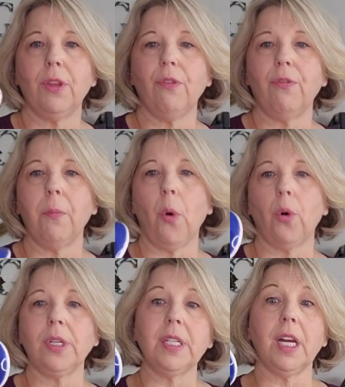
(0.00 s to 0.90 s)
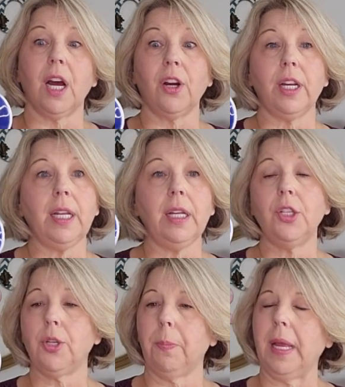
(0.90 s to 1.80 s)
They're from Ortogari,
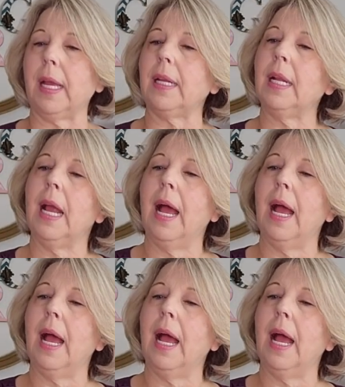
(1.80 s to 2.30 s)
Japan.